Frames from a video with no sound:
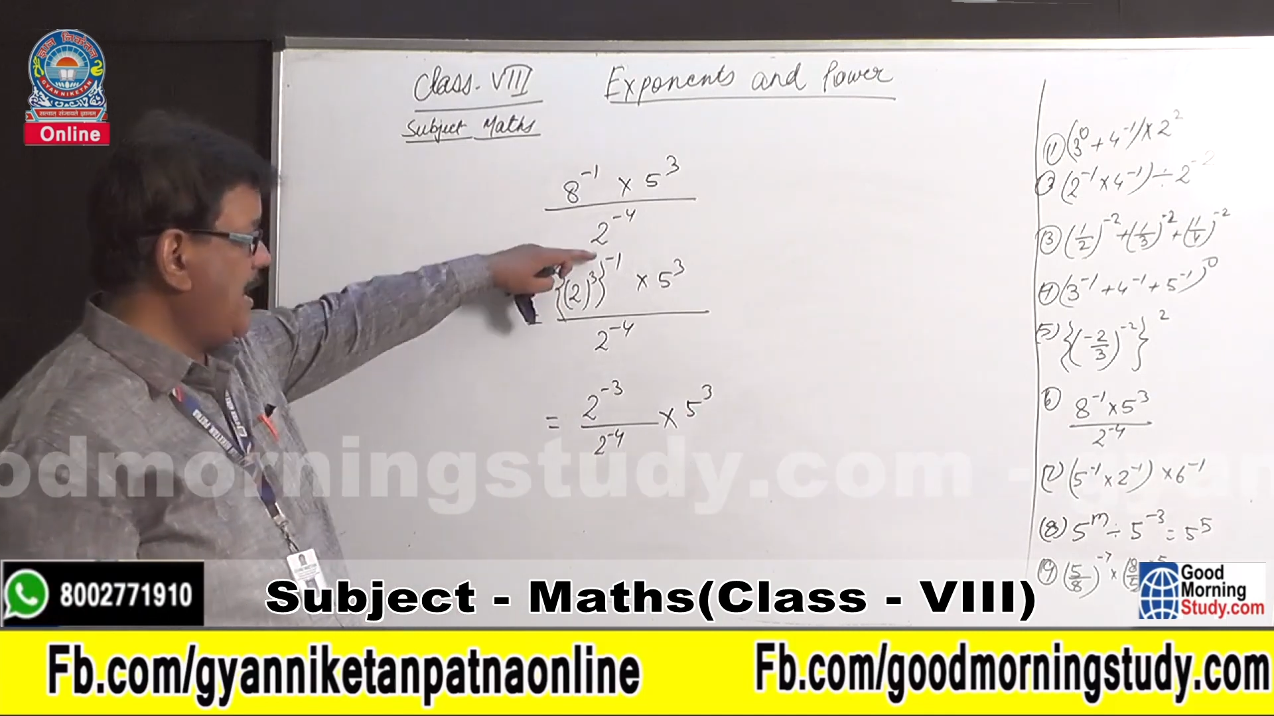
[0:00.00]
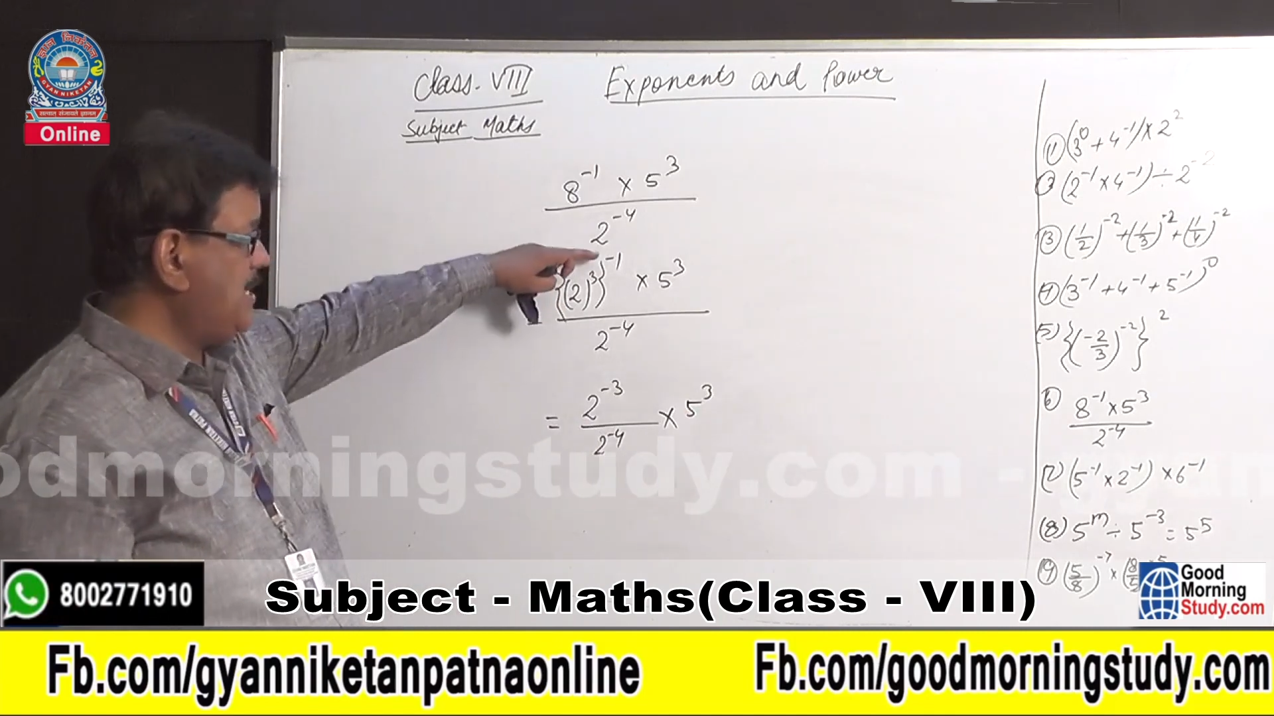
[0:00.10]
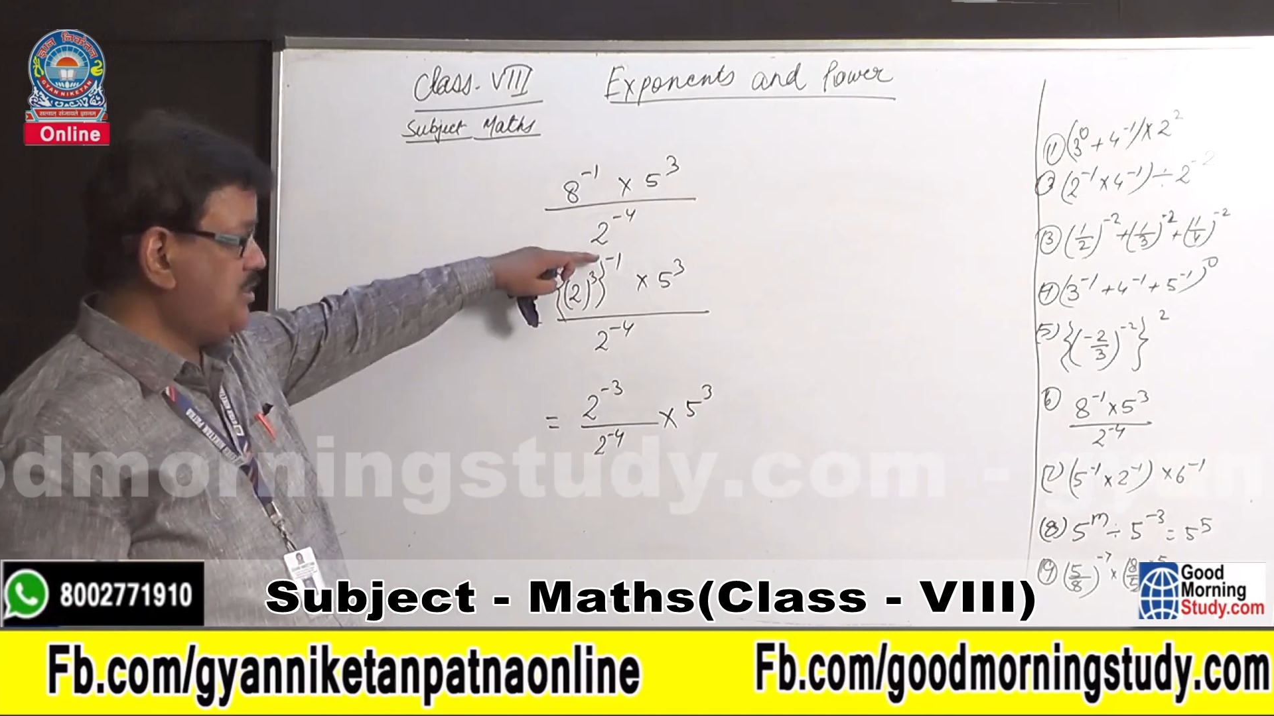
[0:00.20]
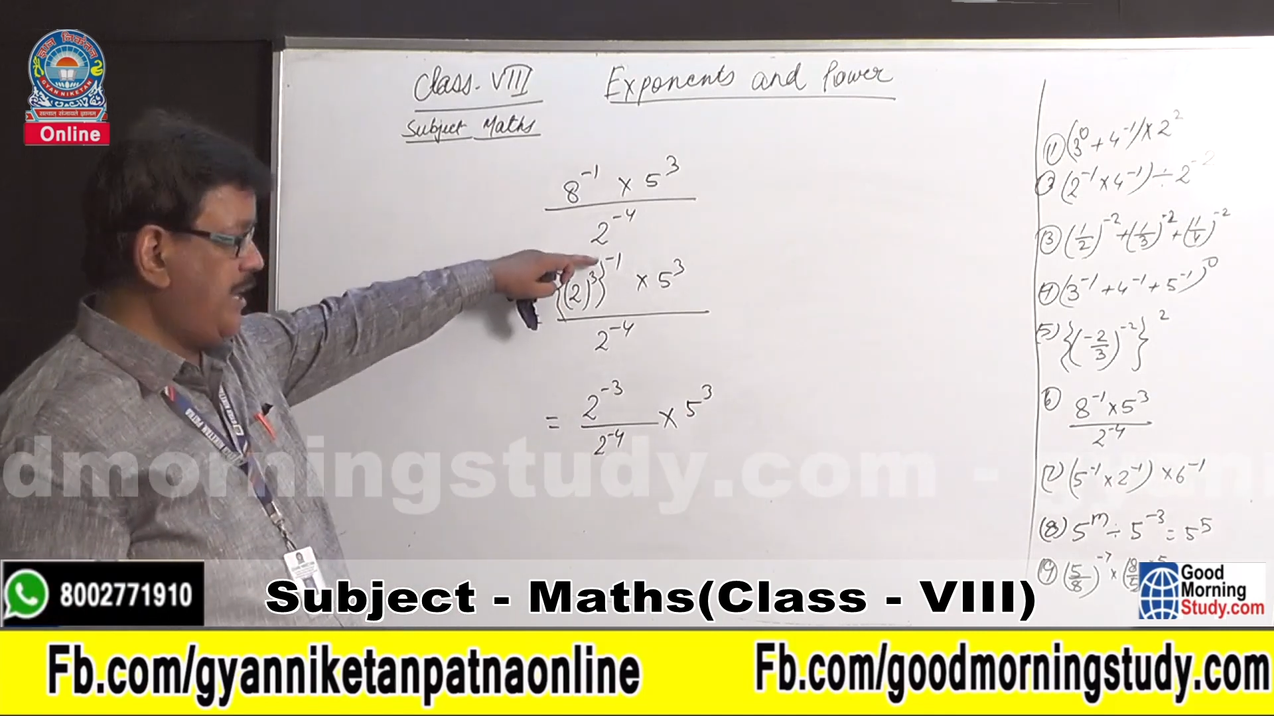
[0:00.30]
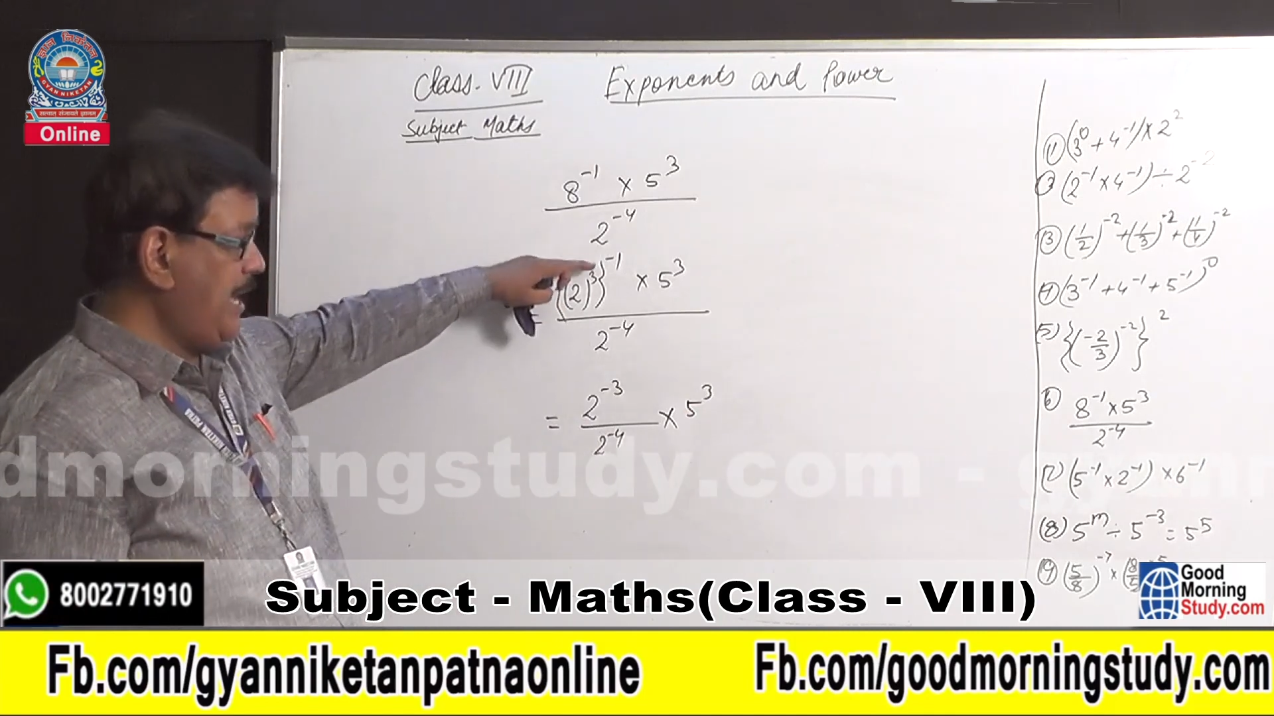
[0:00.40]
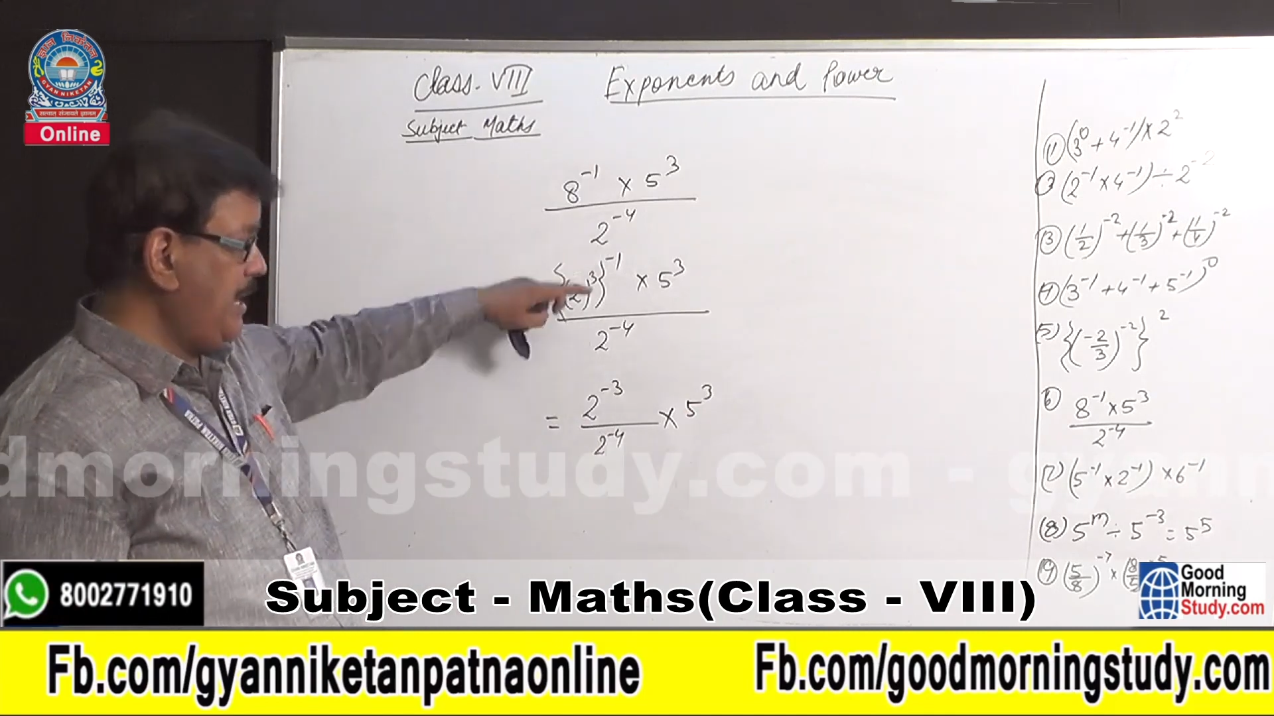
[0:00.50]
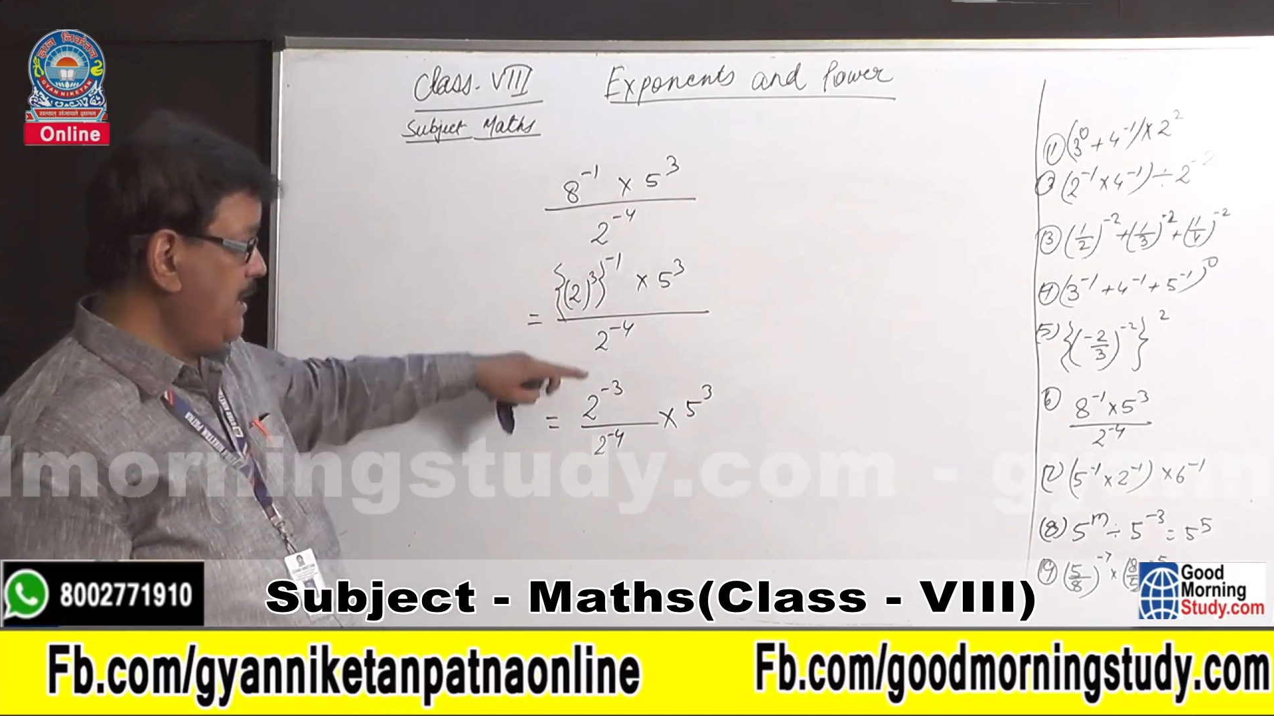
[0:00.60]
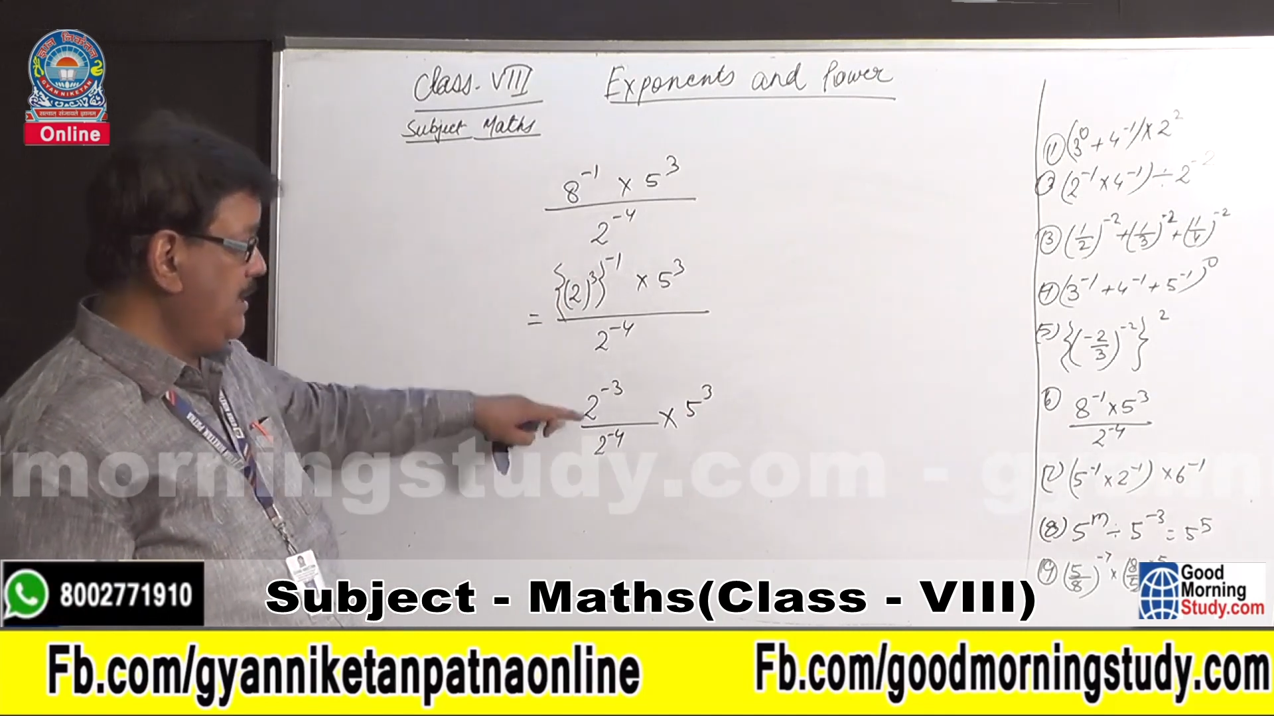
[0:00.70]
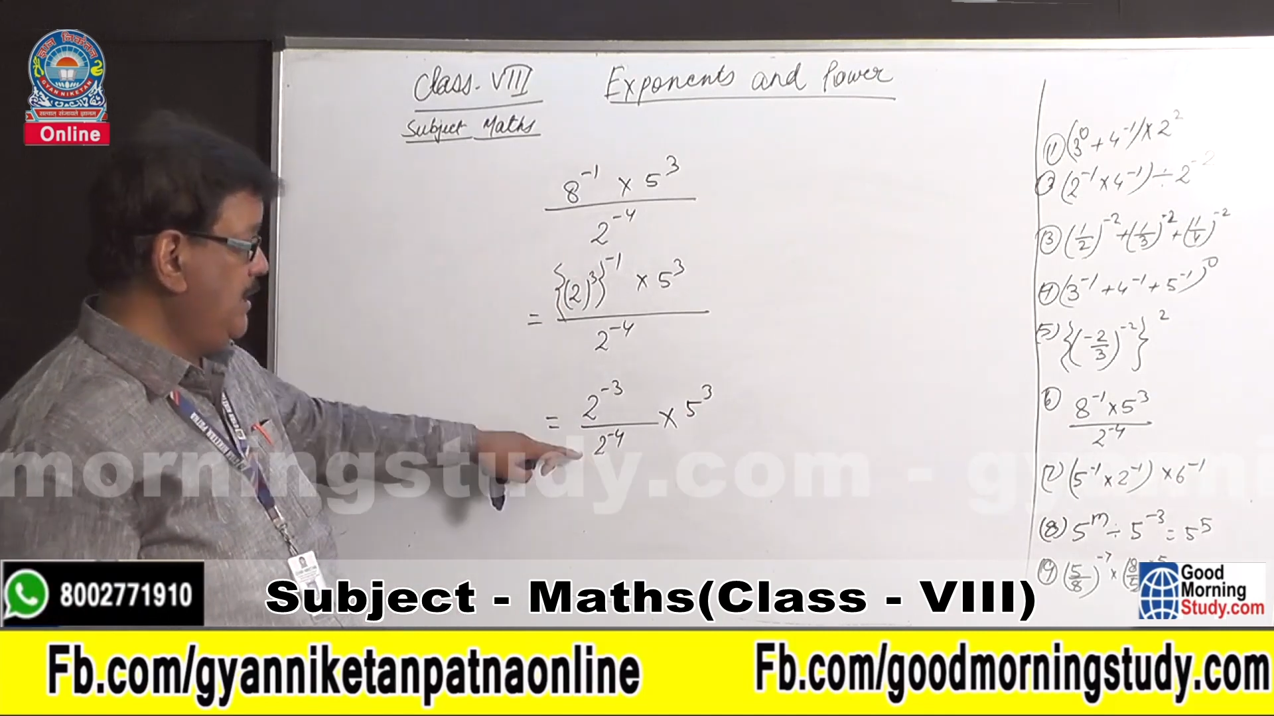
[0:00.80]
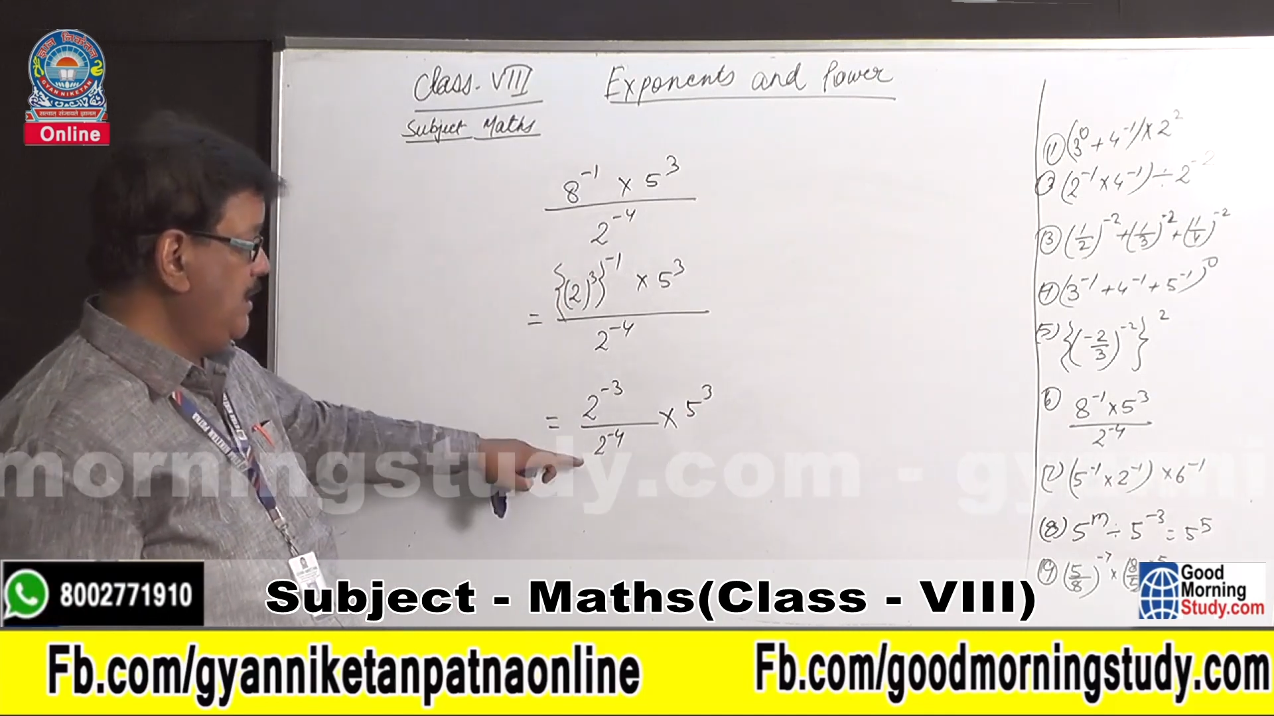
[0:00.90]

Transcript: minus 3